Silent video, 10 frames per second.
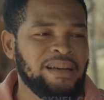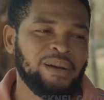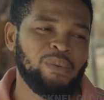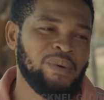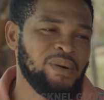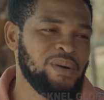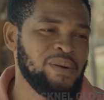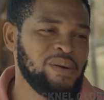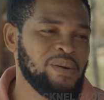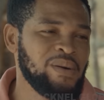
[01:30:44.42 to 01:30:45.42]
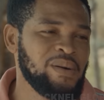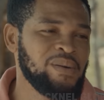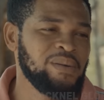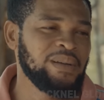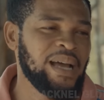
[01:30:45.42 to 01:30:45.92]
You
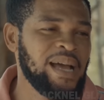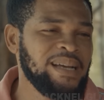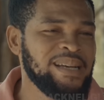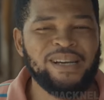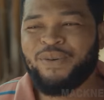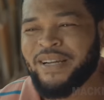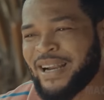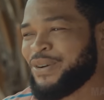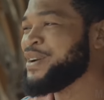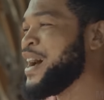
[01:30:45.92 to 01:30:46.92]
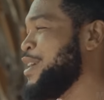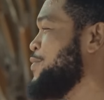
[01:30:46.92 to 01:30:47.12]
wait alone now